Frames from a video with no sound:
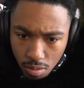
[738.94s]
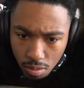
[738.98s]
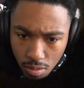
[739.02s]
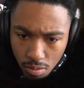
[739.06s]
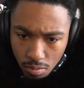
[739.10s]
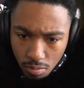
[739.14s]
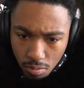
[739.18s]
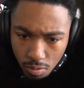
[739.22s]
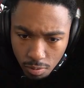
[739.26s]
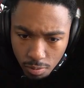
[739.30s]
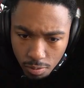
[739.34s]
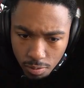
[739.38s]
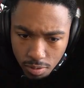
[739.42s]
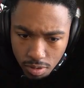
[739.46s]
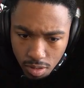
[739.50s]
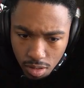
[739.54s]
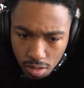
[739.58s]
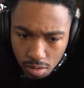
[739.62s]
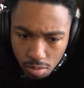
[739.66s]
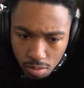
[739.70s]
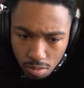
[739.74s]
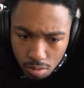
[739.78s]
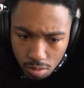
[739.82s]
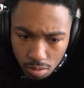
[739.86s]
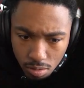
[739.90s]
Where am I supposed
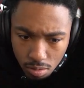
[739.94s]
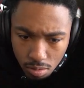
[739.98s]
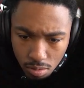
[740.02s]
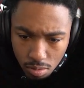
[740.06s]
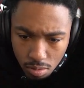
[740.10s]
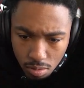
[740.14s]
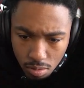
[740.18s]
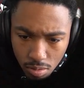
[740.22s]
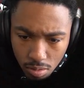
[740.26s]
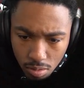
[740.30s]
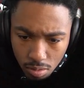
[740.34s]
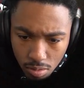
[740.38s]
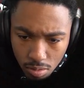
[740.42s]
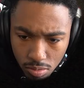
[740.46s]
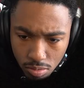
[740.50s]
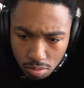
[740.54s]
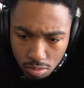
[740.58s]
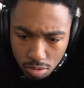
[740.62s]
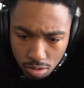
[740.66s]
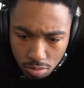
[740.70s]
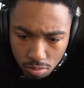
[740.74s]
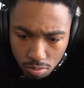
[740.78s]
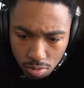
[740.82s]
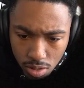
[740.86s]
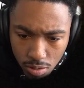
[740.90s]
to go? Oh,
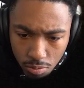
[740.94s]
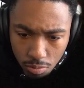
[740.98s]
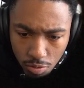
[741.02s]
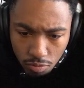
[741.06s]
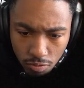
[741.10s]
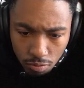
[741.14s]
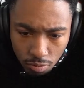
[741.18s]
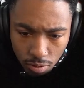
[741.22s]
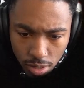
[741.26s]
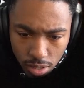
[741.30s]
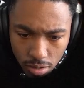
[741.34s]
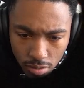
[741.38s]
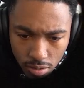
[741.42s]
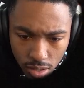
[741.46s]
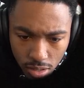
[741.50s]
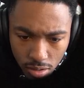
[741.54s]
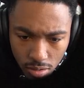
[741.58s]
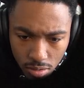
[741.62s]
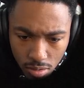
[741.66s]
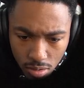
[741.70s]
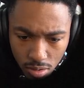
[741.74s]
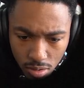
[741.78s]
so we can move around now?